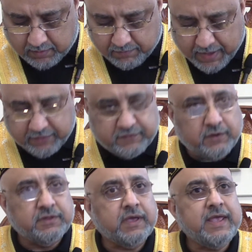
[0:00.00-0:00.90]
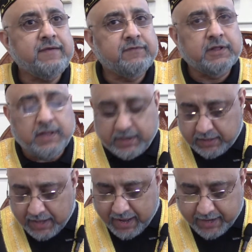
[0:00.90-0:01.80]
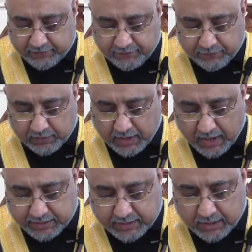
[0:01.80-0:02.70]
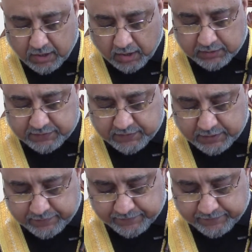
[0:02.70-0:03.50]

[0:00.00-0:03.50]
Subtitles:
based on the evil and hateful ideology